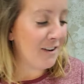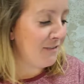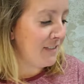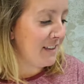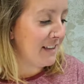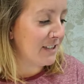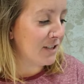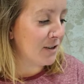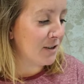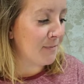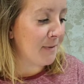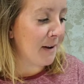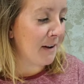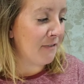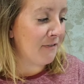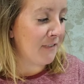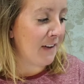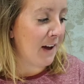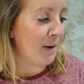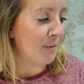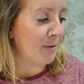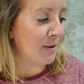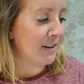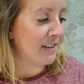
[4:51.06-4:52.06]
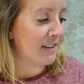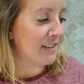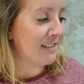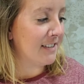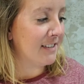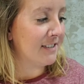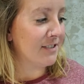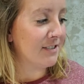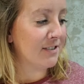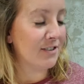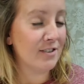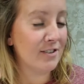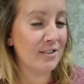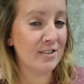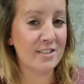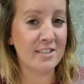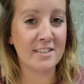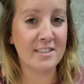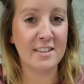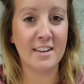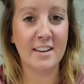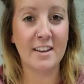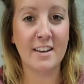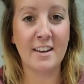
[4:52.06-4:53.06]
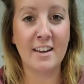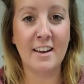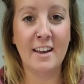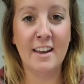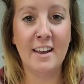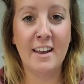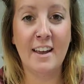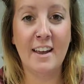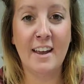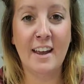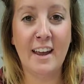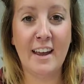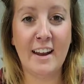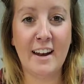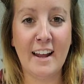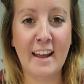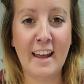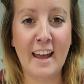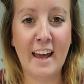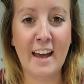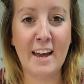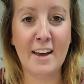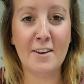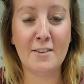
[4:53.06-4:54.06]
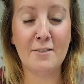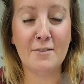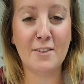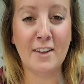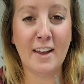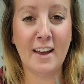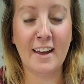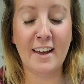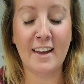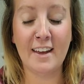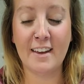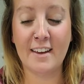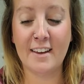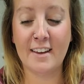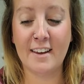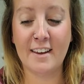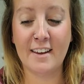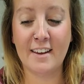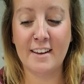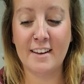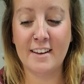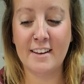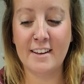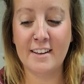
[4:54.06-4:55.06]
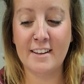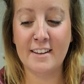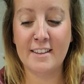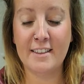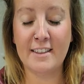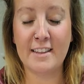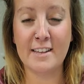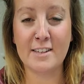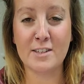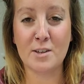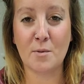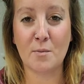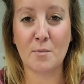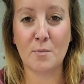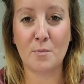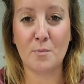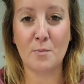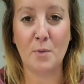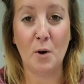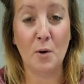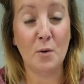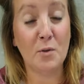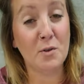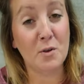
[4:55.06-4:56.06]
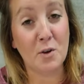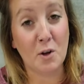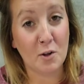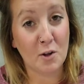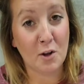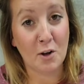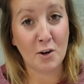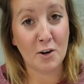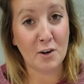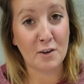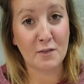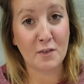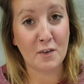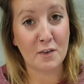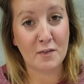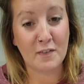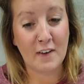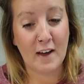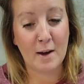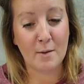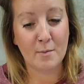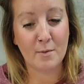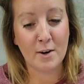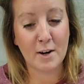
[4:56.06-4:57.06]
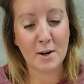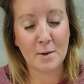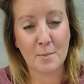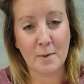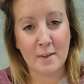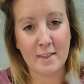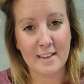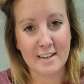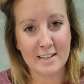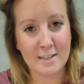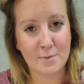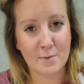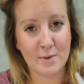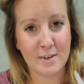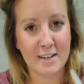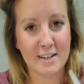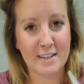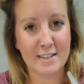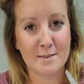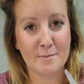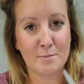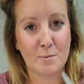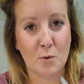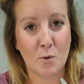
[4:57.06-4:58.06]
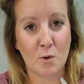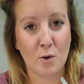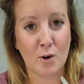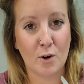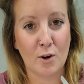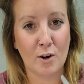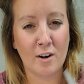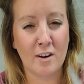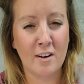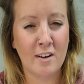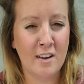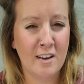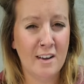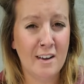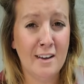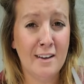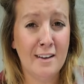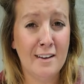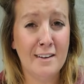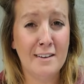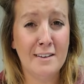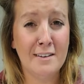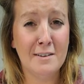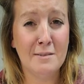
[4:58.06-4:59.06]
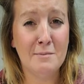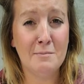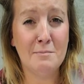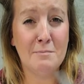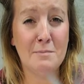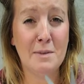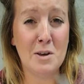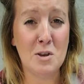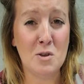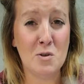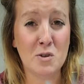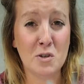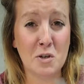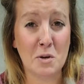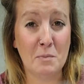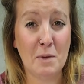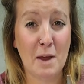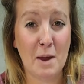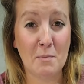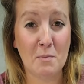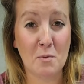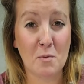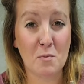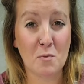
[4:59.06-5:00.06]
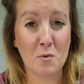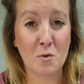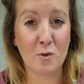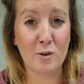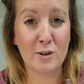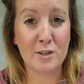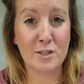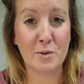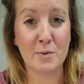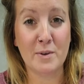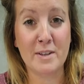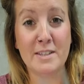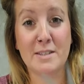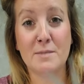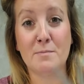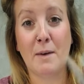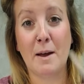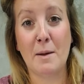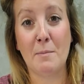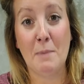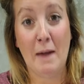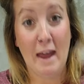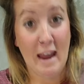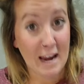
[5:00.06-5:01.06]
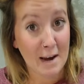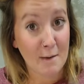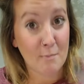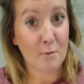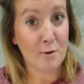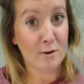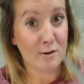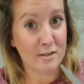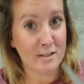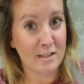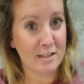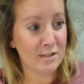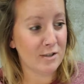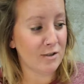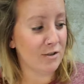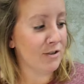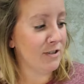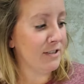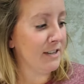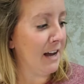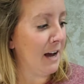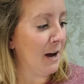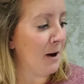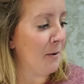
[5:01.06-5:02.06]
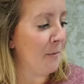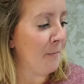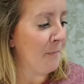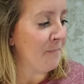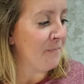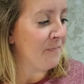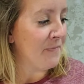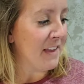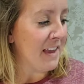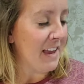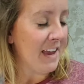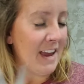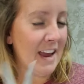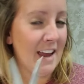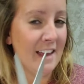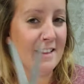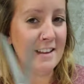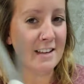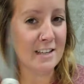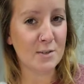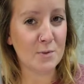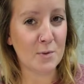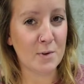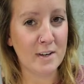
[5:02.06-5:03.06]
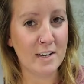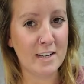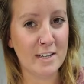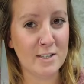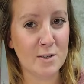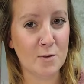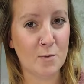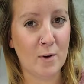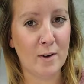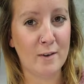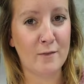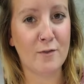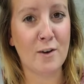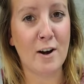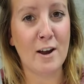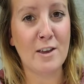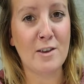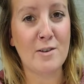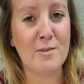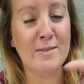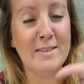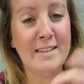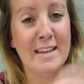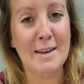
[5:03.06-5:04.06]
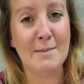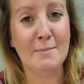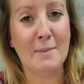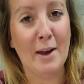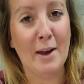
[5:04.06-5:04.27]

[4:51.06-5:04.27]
These are my fabric scissors. And I have like, these are both no longer for fabric, but this one is more been used on paper more, so it's my paper scissors now. And this one is the one for I use in